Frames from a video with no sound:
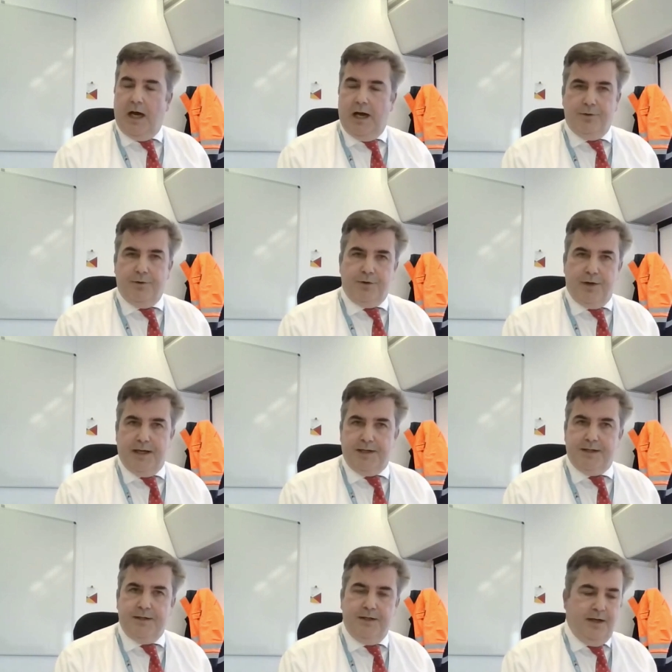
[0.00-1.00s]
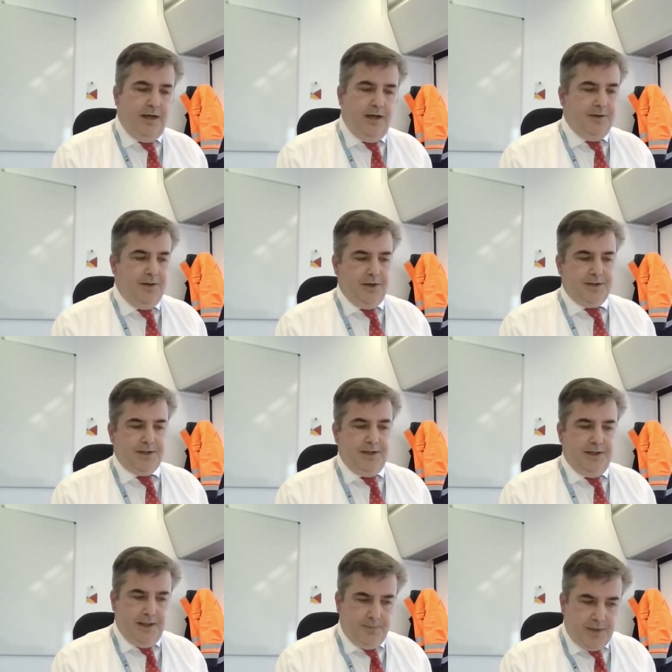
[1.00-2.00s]
I regret that
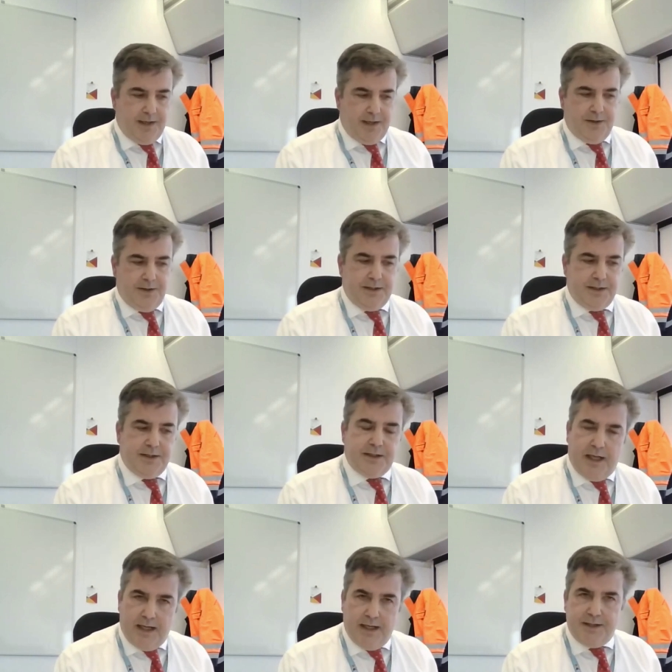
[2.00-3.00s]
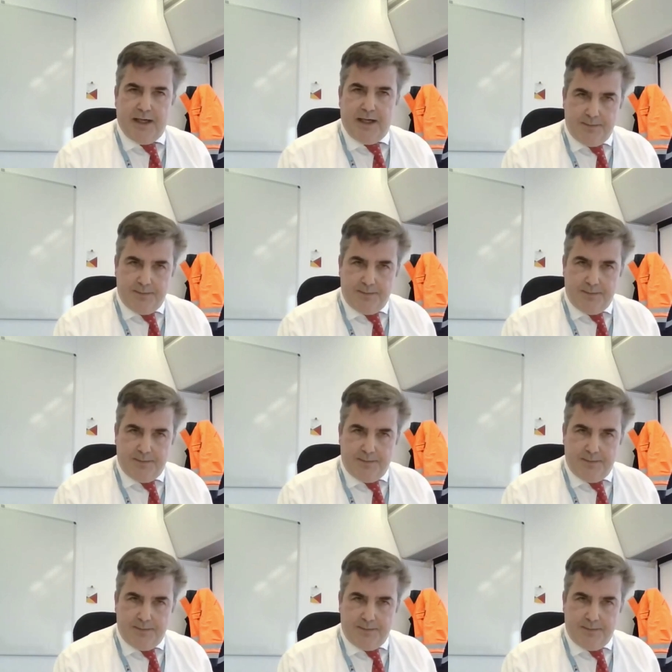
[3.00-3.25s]
the impact that this has had,